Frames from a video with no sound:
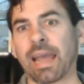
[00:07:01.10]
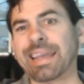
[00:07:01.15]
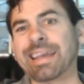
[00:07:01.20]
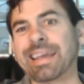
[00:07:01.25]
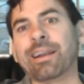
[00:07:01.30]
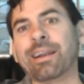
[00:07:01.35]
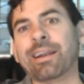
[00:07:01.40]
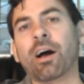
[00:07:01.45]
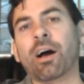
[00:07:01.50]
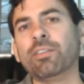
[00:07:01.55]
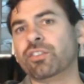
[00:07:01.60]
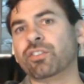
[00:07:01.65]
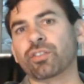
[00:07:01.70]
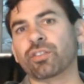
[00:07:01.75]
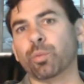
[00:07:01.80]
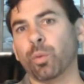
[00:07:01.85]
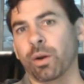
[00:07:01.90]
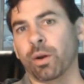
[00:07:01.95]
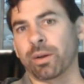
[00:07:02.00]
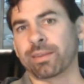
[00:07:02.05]
it also just
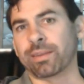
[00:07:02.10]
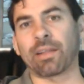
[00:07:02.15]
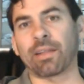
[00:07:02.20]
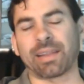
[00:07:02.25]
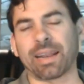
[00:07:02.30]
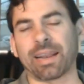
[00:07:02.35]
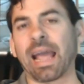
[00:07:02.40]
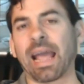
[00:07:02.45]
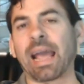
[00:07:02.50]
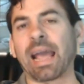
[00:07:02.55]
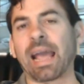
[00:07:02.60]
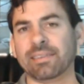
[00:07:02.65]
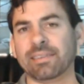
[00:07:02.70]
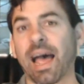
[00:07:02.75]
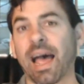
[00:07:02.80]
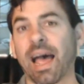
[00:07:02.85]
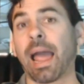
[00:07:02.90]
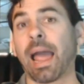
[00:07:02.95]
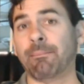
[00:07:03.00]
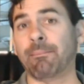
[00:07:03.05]
worked out that I had
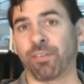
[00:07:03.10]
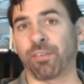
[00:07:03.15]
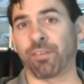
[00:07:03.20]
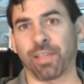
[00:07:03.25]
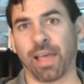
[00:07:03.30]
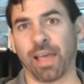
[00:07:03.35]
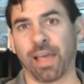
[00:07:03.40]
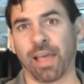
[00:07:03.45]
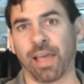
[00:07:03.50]
time for that.